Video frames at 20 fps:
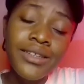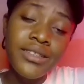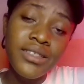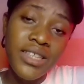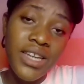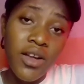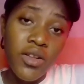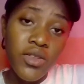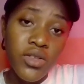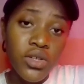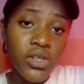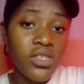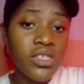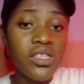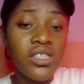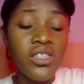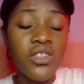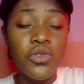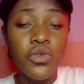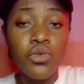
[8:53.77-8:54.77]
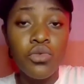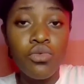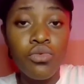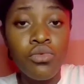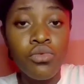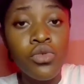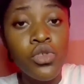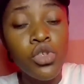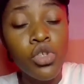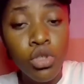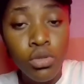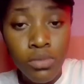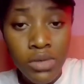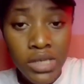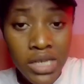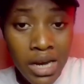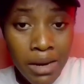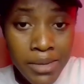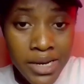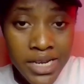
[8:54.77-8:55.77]
They outsource it to social
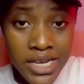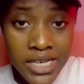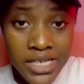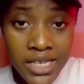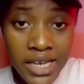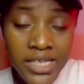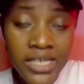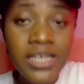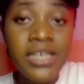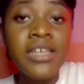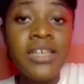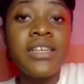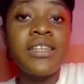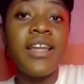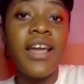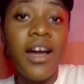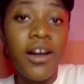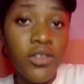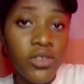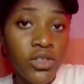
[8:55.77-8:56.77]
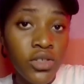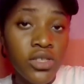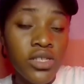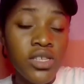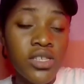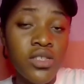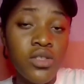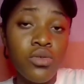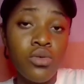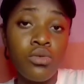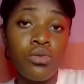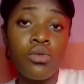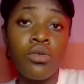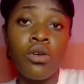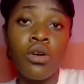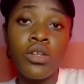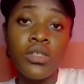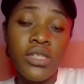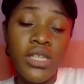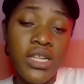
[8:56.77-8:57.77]
media managers, they outsource it to
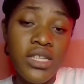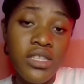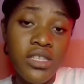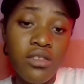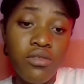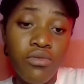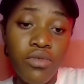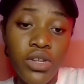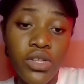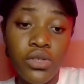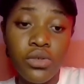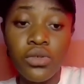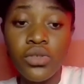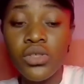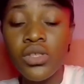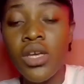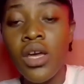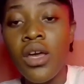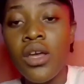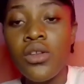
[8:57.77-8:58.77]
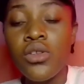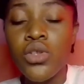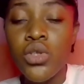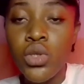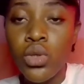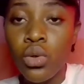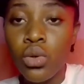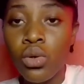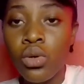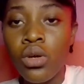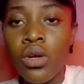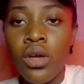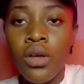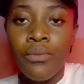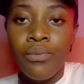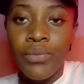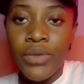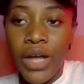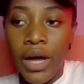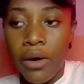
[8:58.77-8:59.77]
content creators. So
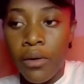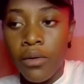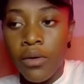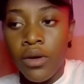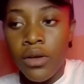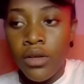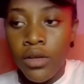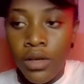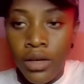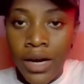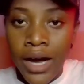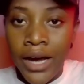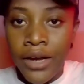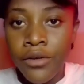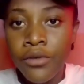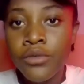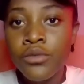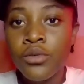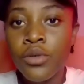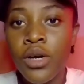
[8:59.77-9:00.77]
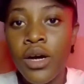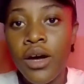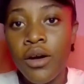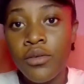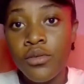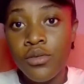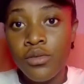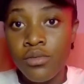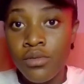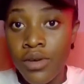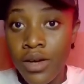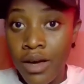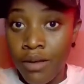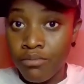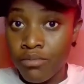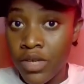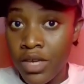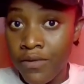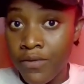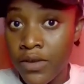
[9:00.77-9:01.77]
now I don't know how to,
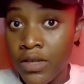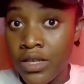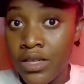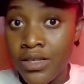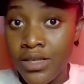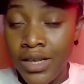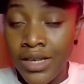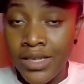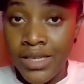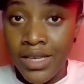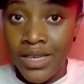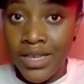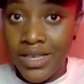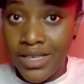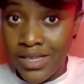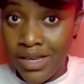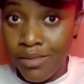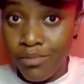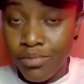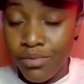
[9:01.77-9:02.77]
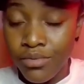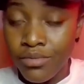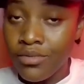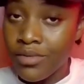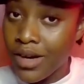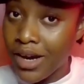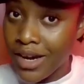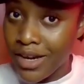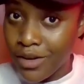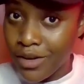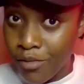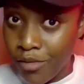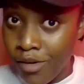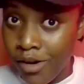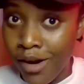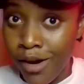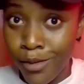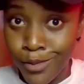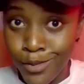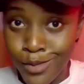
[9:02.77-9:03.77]
I'm giving it as an example. I know
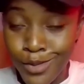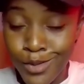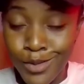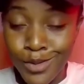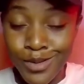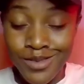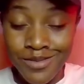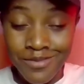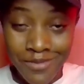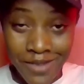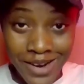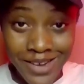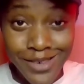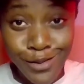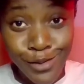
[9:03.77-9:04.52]
how to write